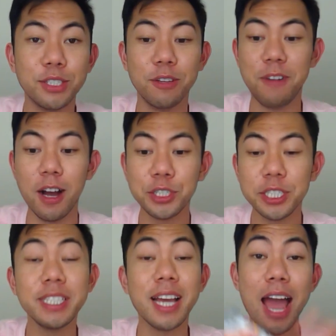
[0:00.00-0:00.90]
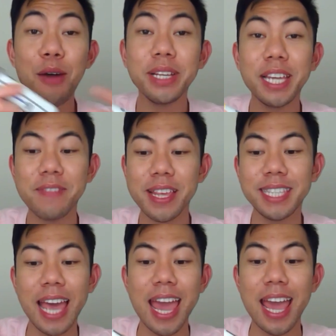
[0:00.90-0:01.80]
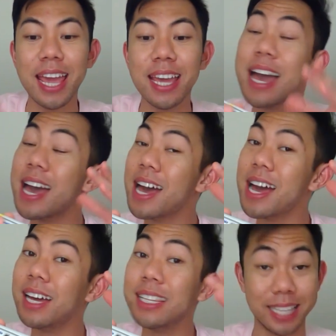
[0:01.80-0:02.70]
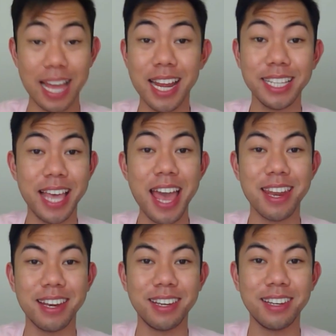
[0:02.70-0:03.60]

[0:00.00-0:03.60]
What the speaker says: so functionally, I would give this a 10 out of 10.